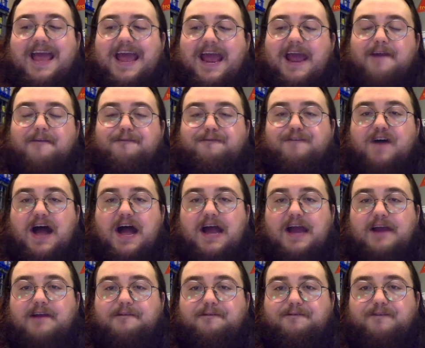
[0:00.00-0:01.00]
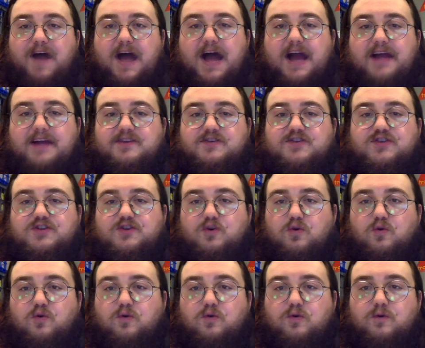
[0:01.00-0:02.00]
A Fine, Fine
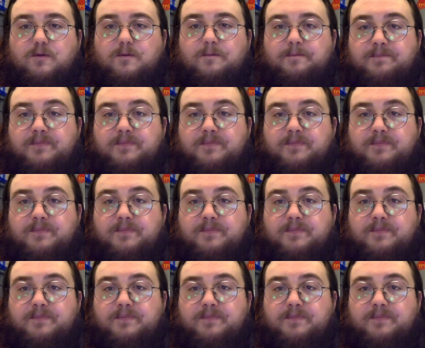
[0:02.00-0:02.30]
School.